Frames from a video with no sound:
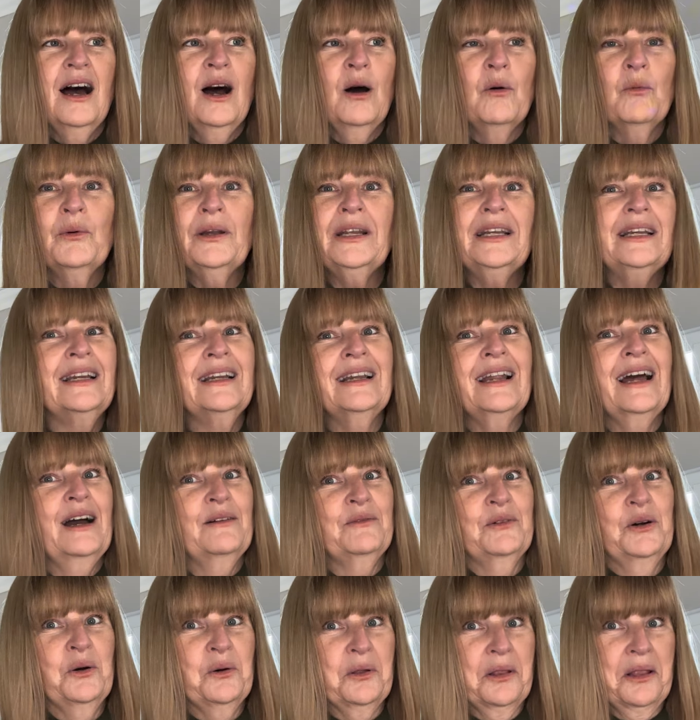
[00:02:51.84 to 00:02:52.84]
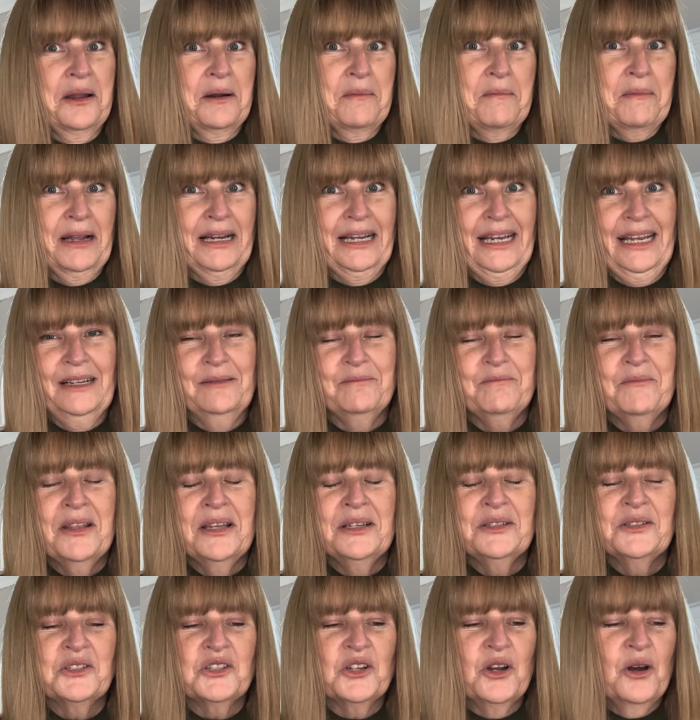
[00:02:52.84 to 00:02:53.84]
we didn't have a whole lot of money.
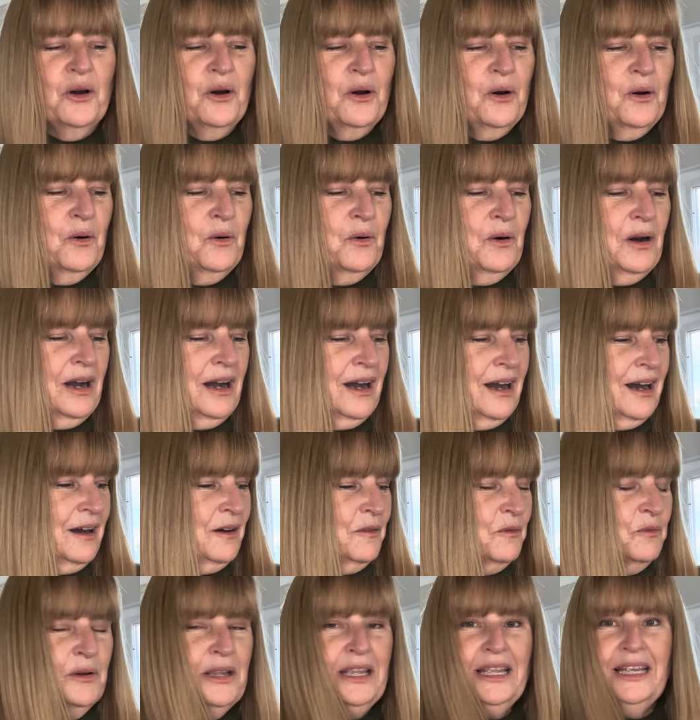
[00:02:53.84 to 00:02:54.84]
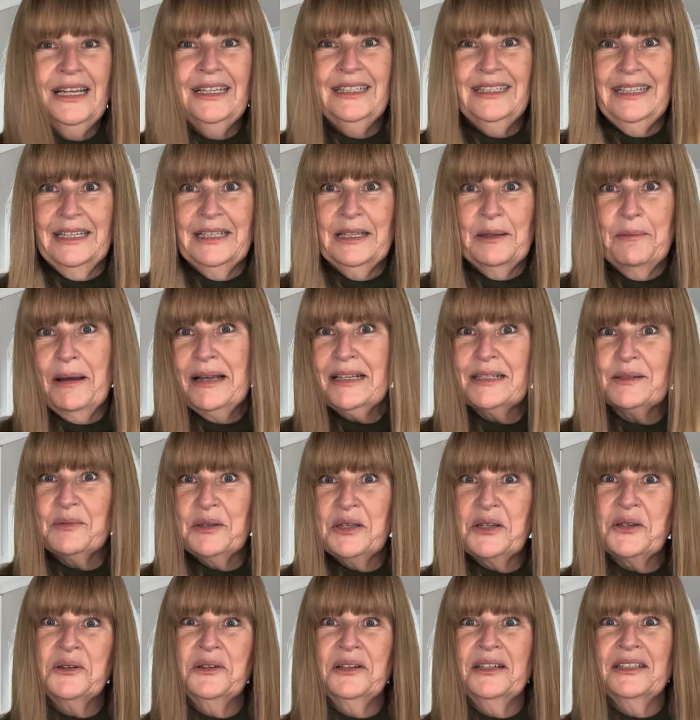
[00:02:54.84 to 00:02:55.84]
So we did the best
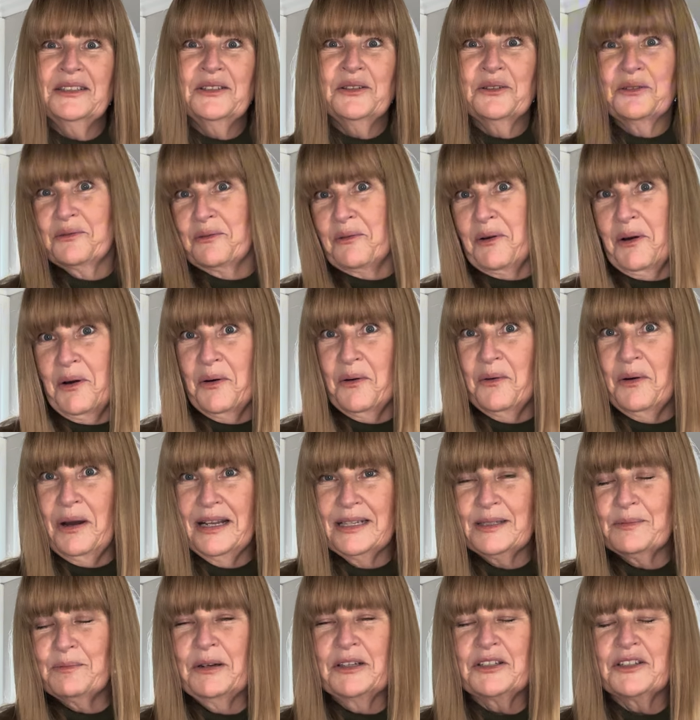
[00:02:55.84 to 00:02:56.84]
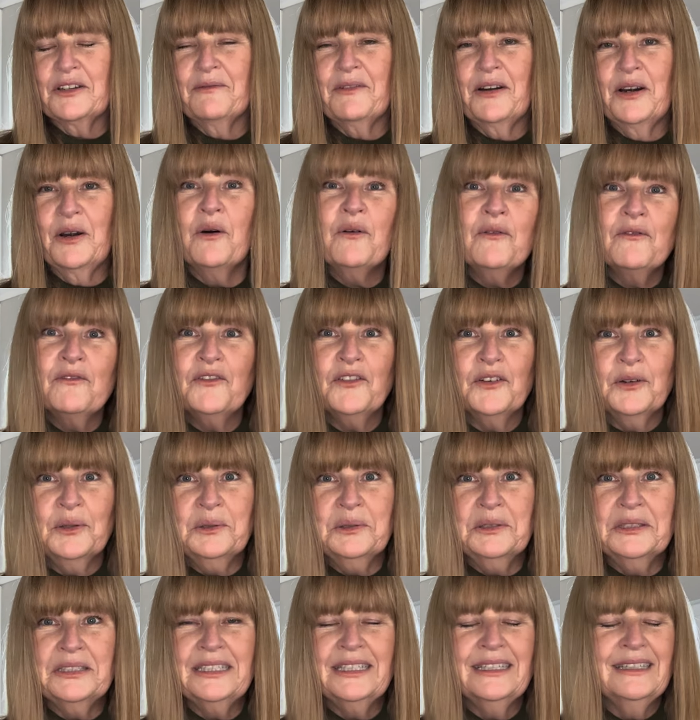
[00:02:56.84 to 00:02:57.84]
we could to grow as much of our own
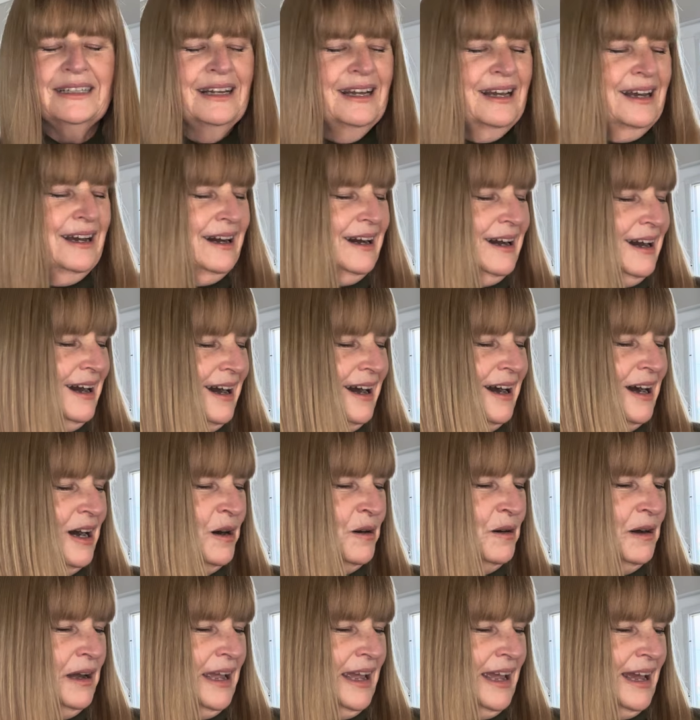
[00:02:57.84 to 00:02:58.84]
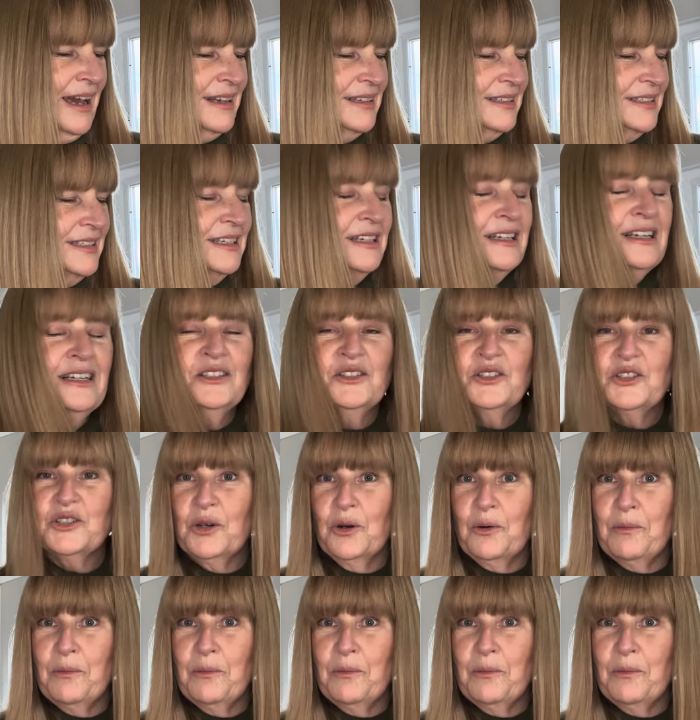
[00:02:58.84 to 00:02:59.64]
food. And so